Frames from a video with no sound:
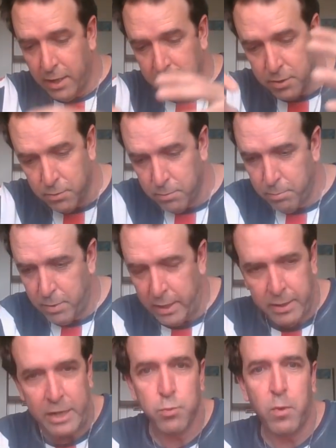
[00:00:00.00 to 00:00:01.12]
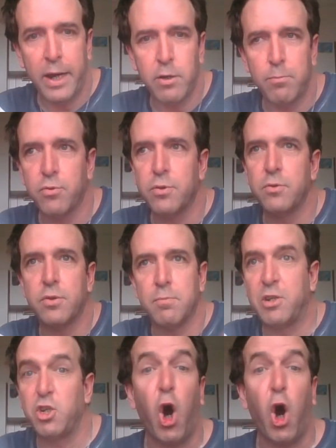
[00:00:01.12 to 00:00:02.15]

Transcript: So that's why I don't produce as much